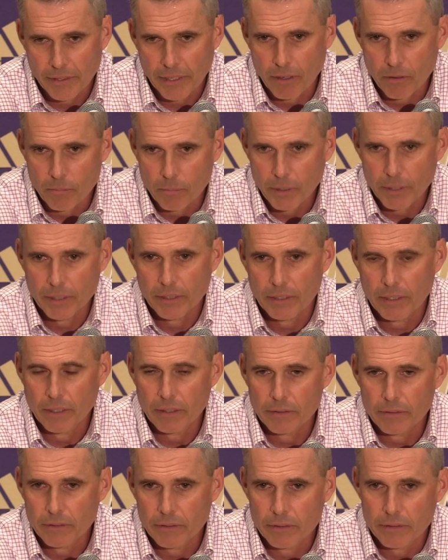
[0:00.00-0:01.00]
think everybody in
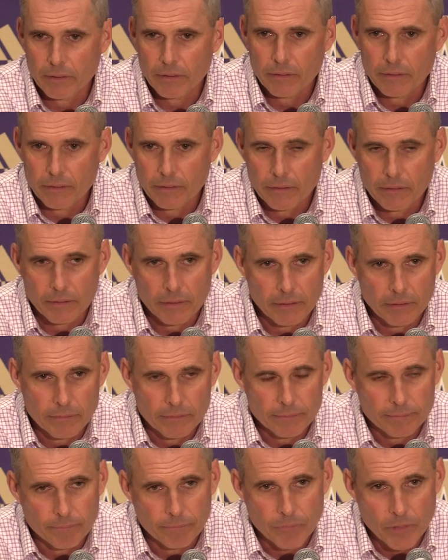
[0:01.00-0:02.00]

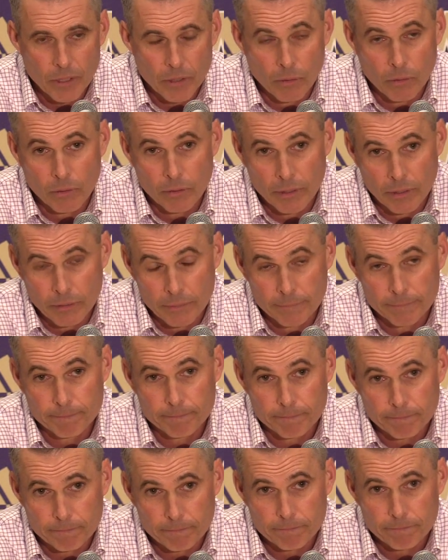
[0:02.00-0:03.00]
that, you know, in the,
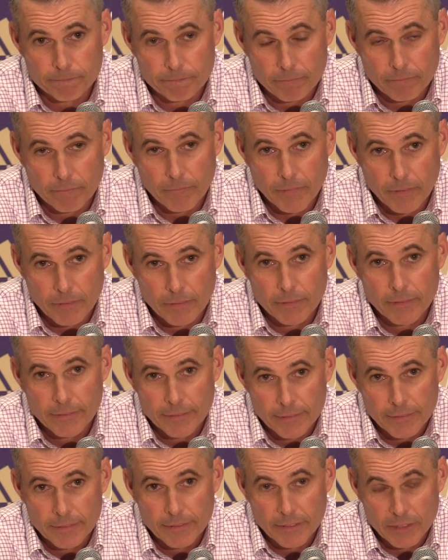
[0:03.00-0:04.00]

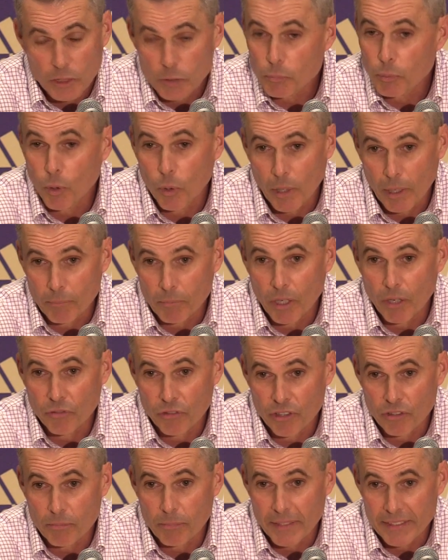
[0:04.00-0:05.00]
in this program
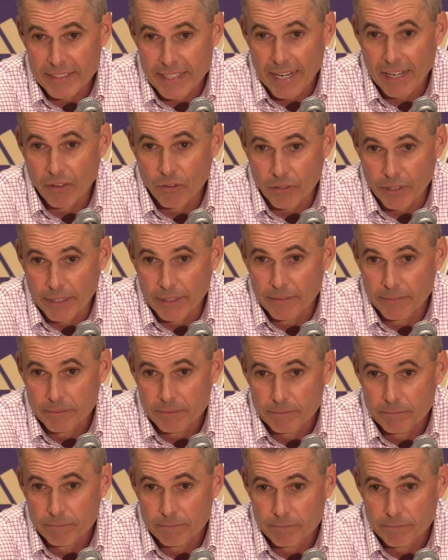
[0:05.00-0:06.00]
loves his mentality.
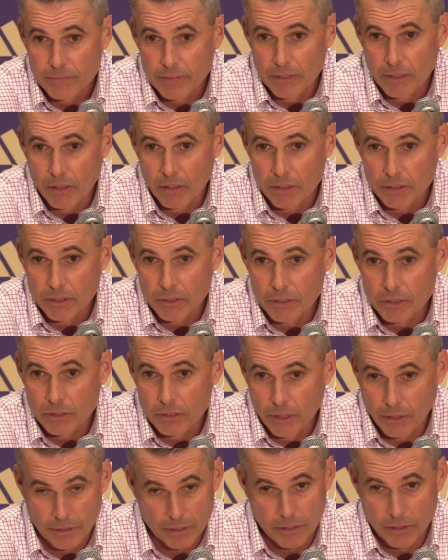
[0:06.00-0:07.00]
You know, I
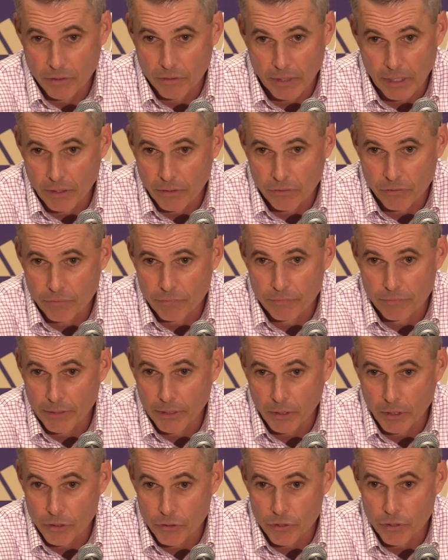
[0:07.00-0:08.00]
think you guys
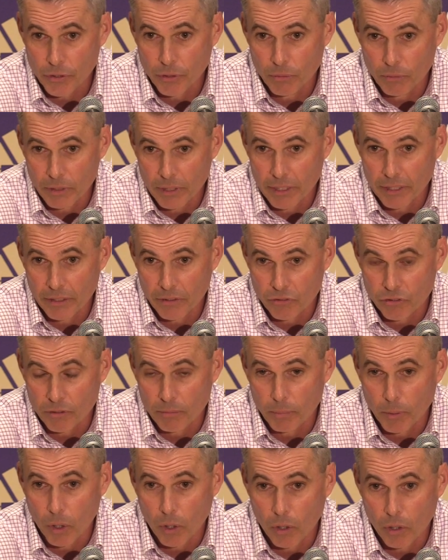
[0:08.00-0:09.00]
feel it too. When he gets
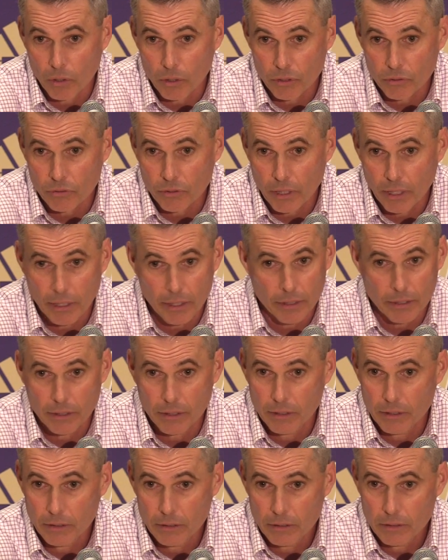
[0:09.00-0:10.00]
the ball, it's
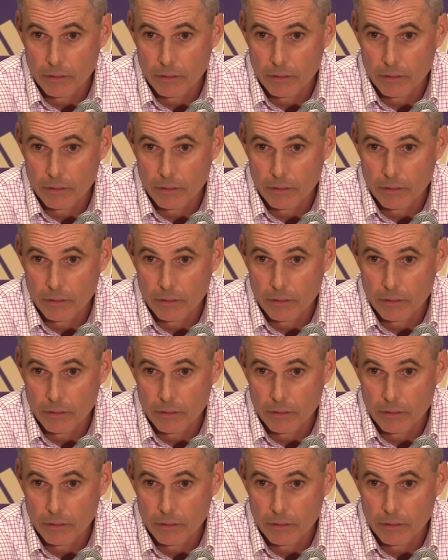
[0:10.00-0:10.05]
like,